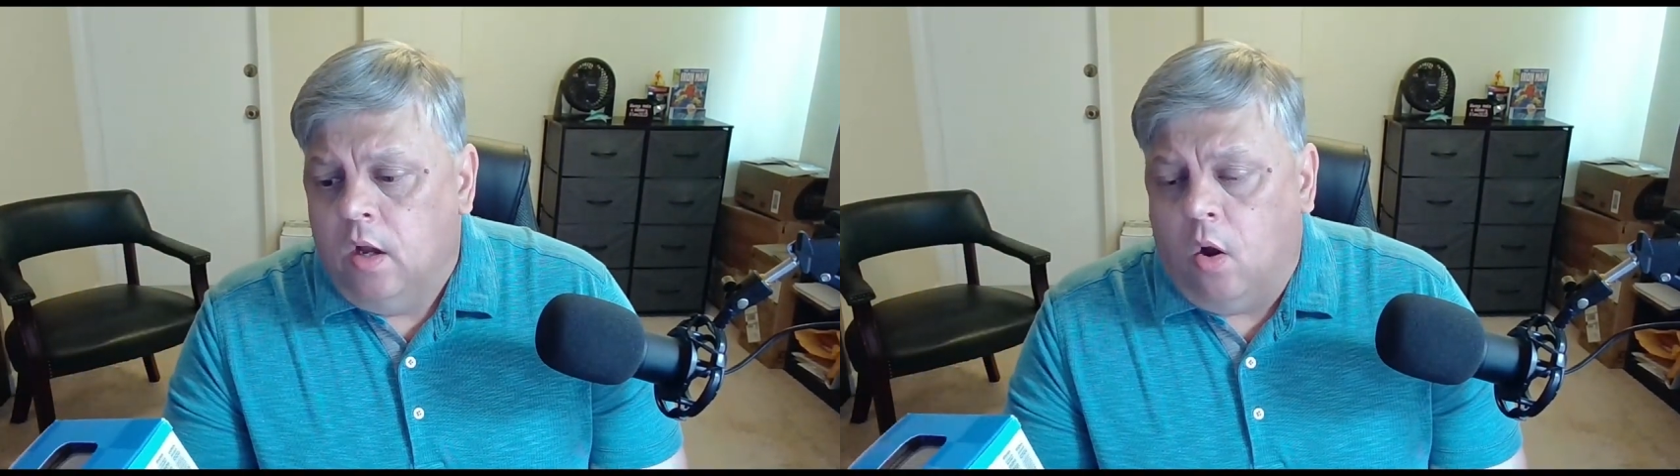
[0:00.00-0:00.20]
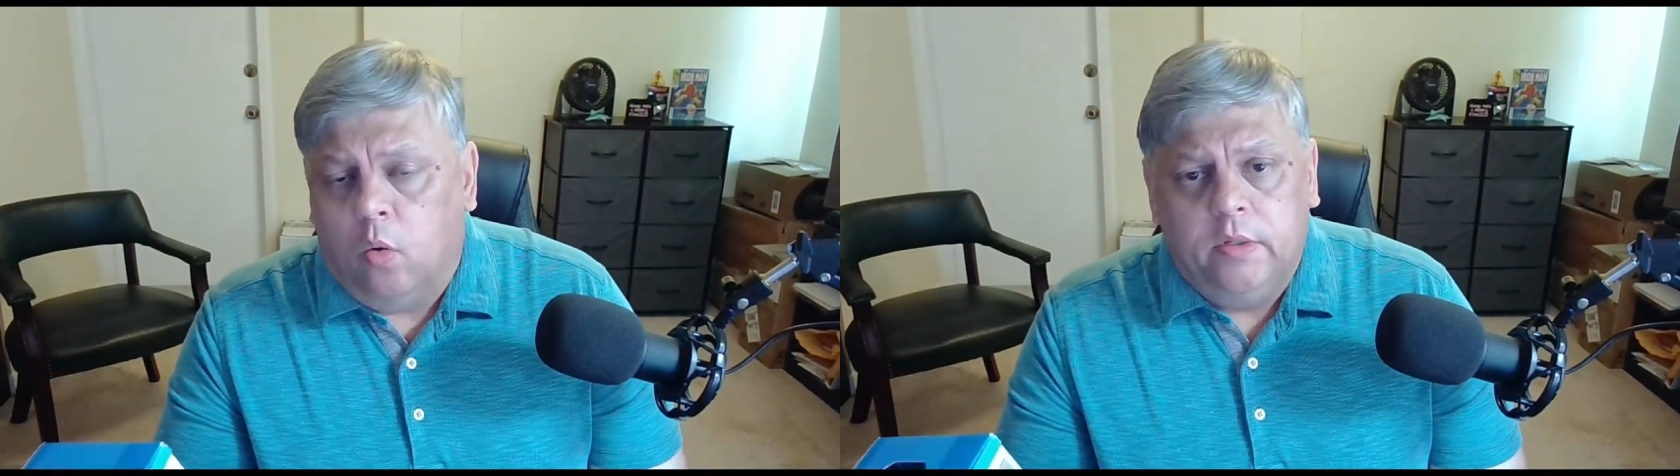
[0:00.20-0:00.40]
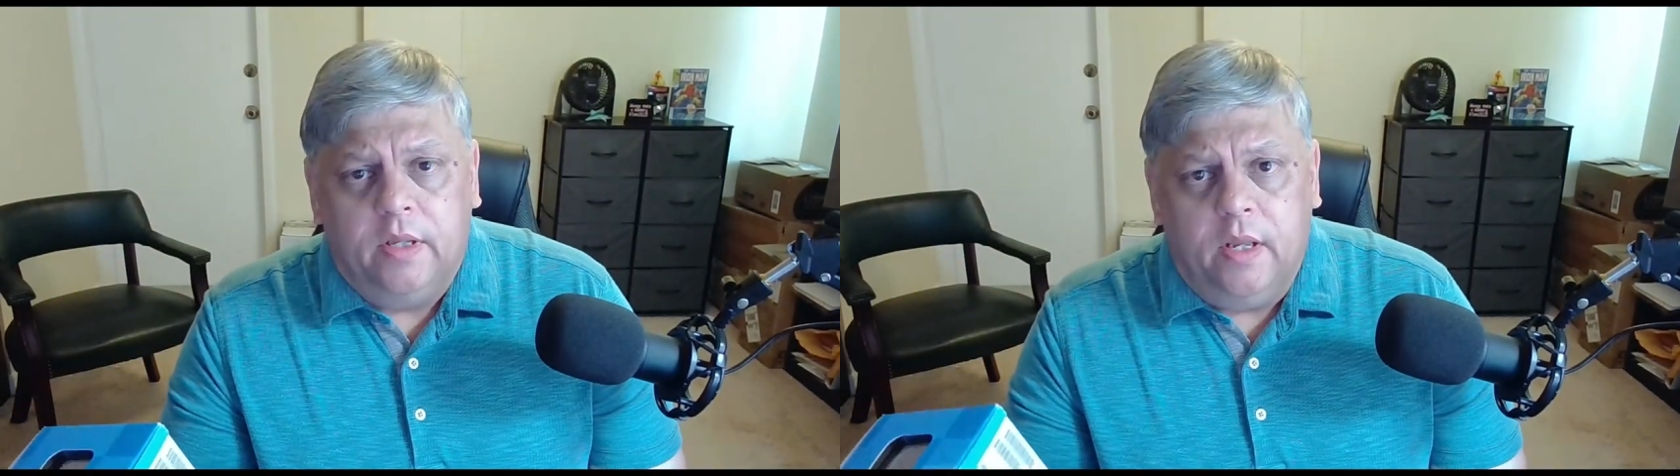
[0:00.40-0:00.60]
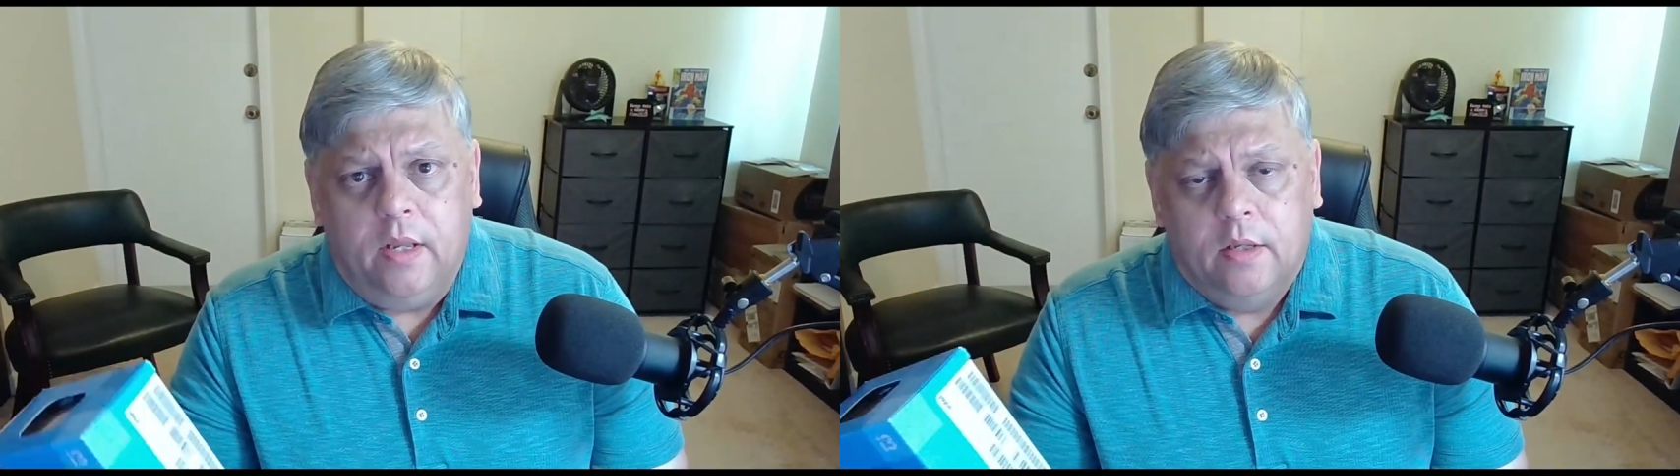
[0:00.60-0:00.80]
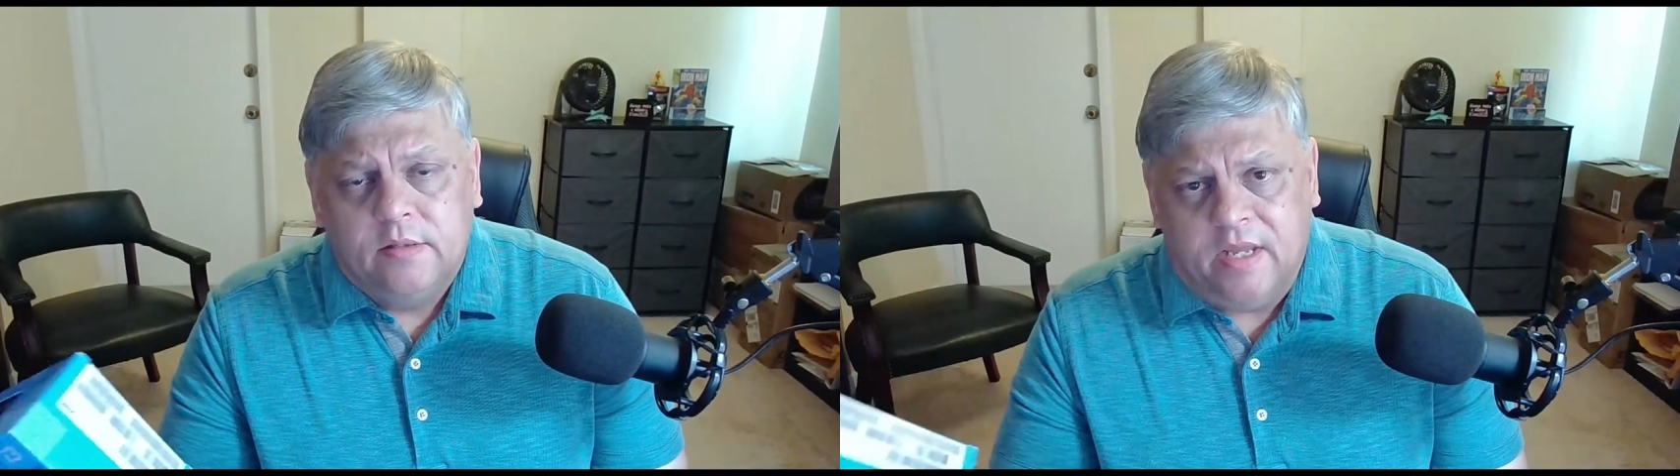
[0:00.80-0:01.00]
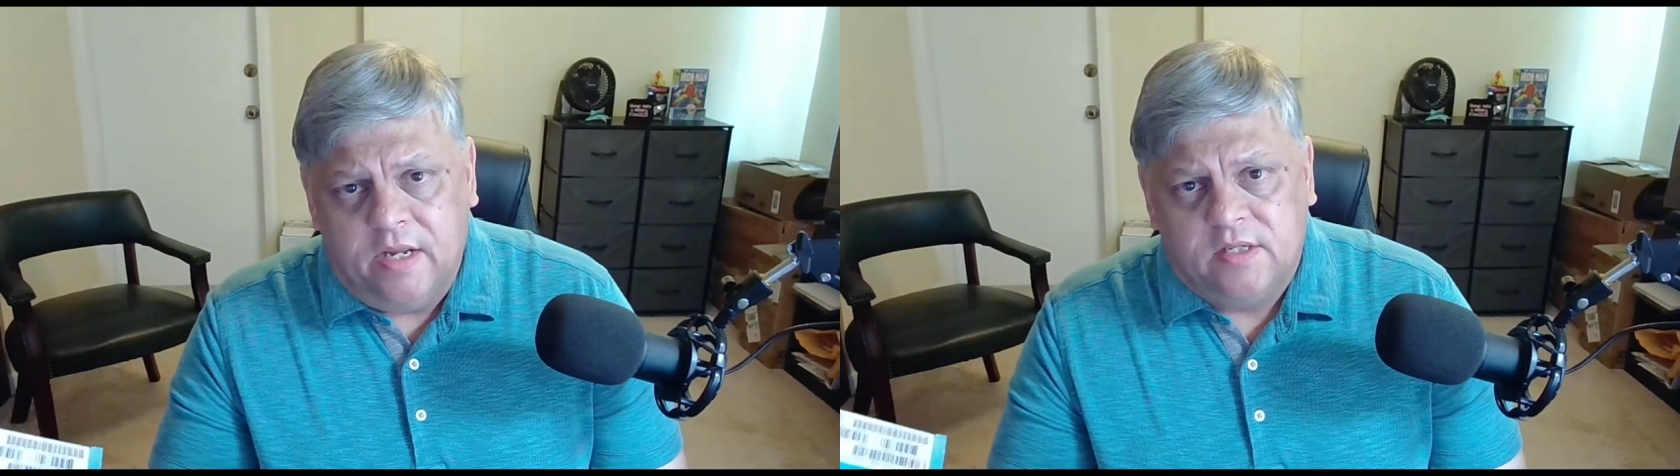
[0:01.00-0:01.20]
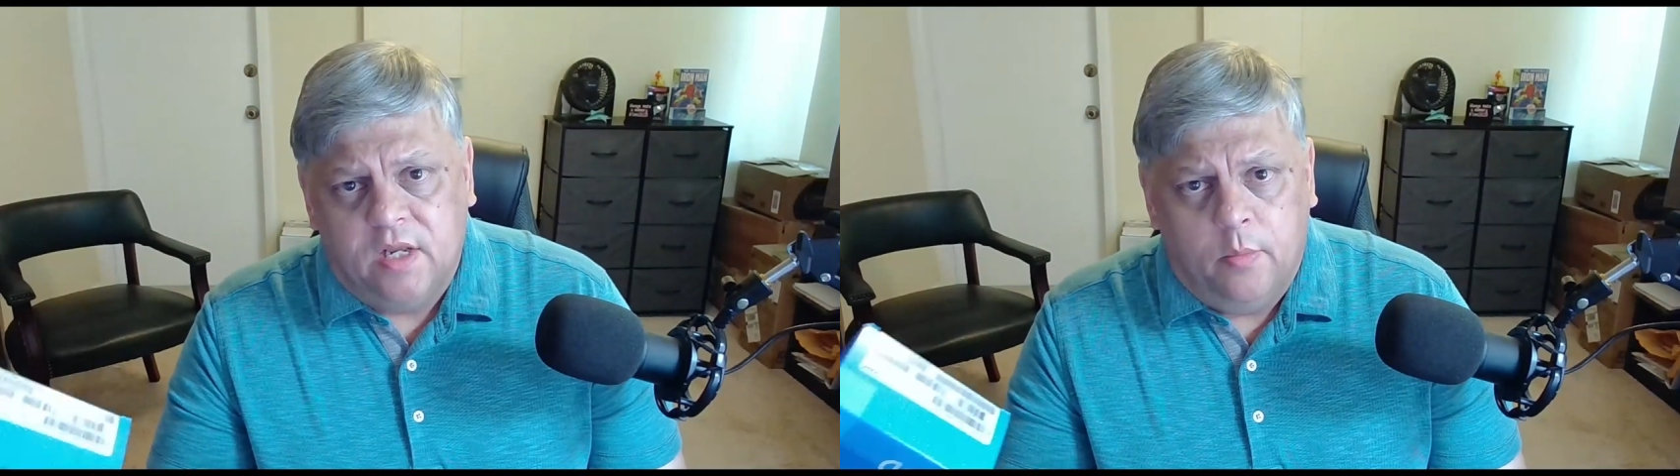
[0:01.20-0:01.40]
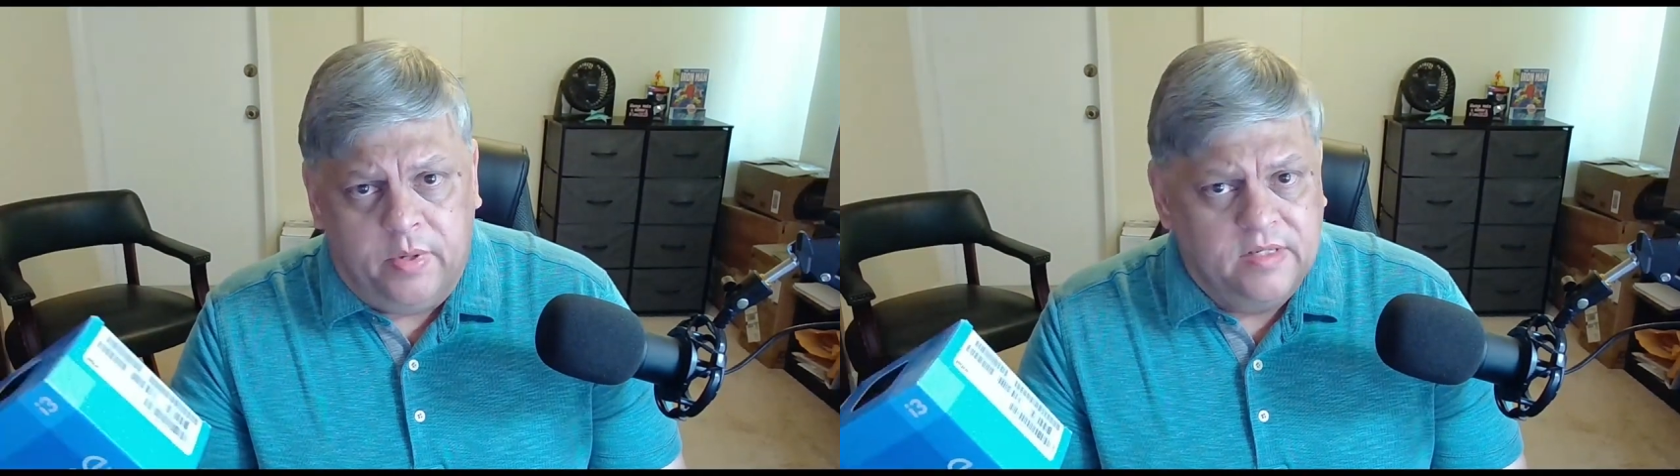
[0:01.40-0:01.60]
only takes
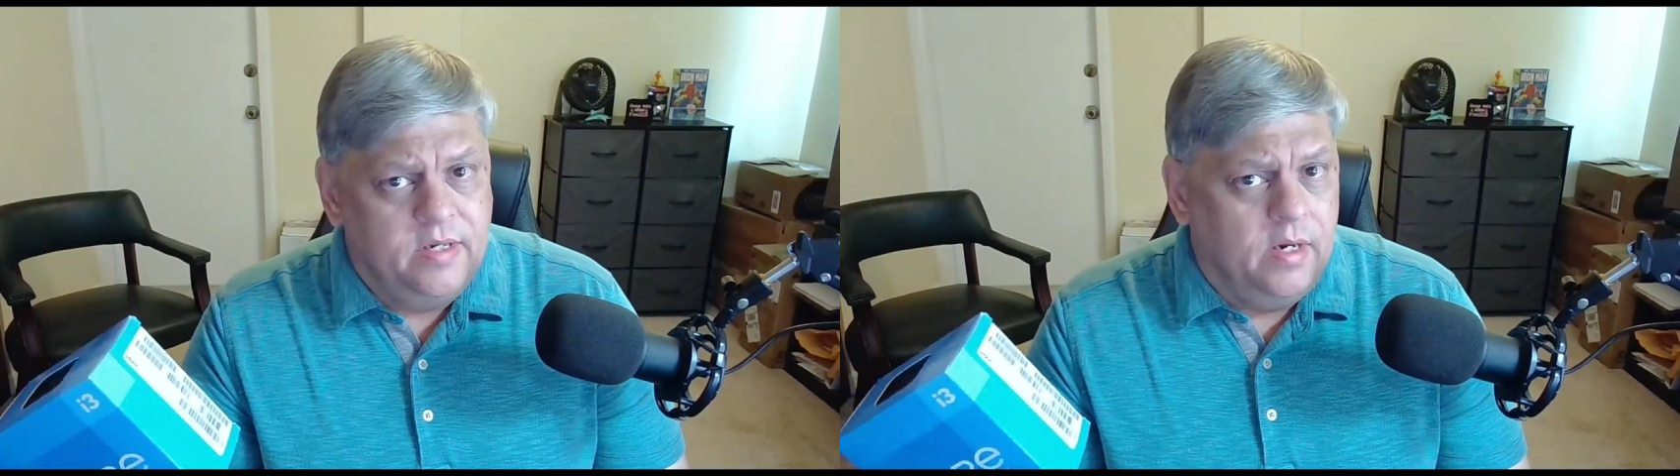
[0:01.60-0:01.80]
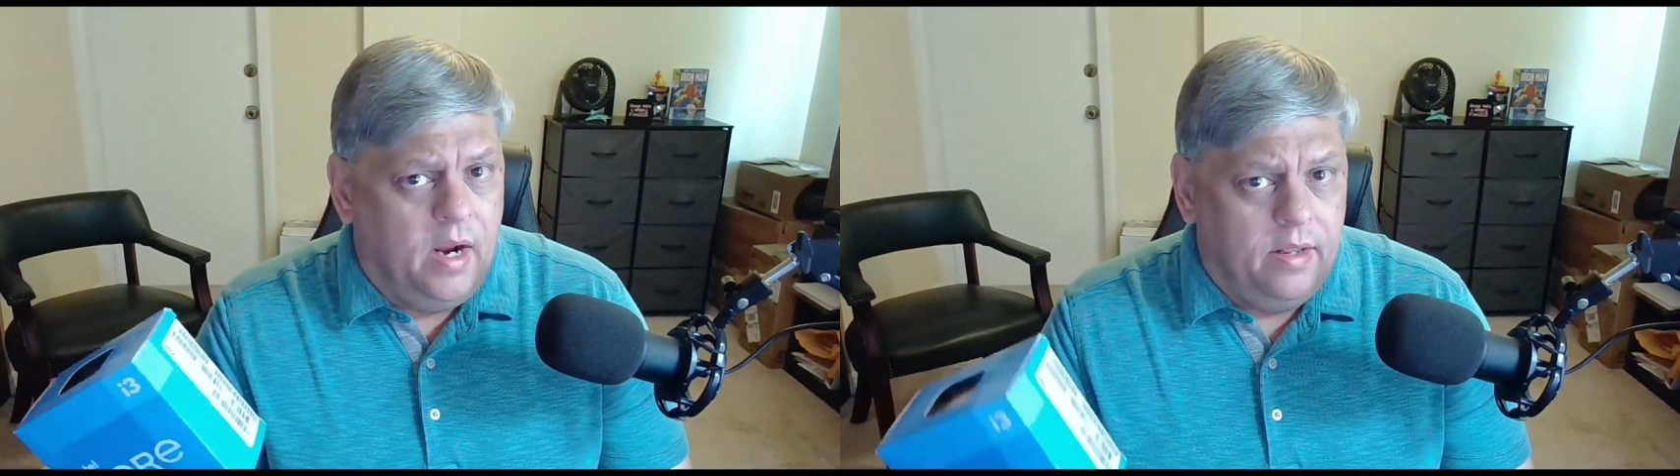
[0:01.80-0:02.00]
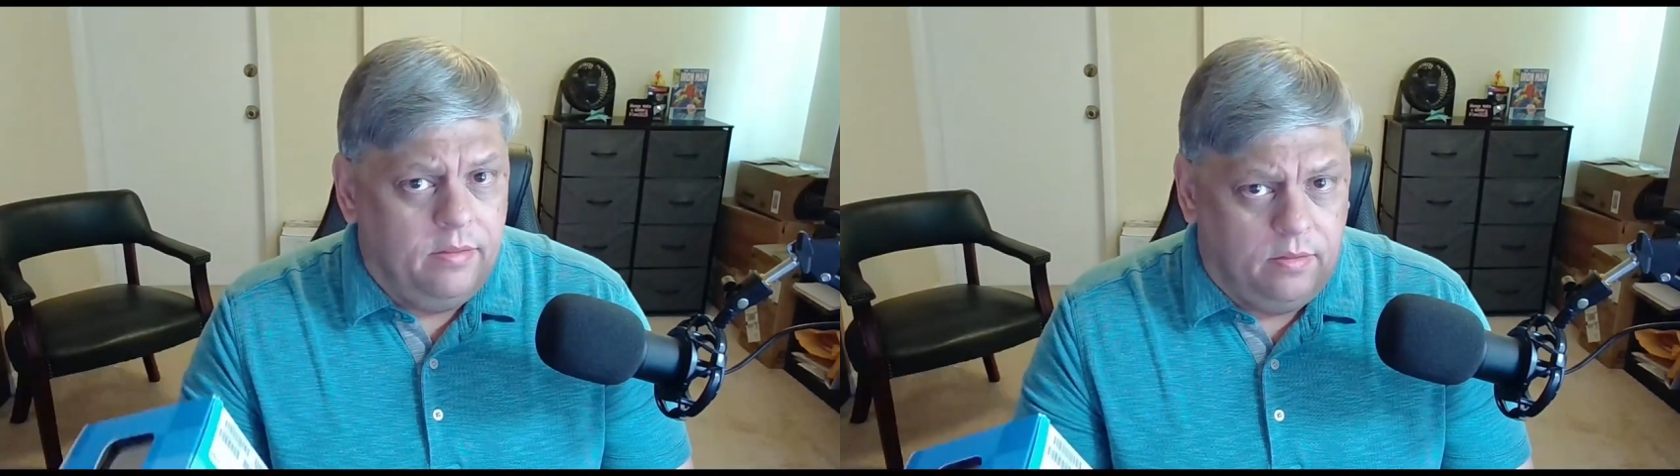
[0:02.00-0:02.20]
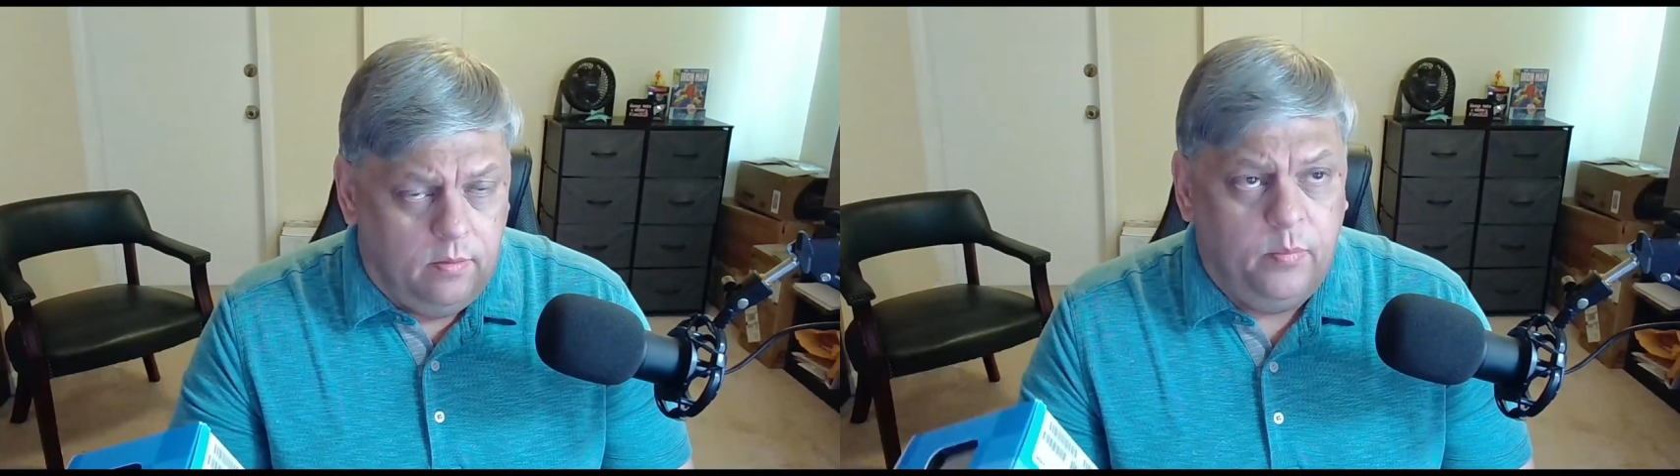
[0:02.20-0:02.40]
PCI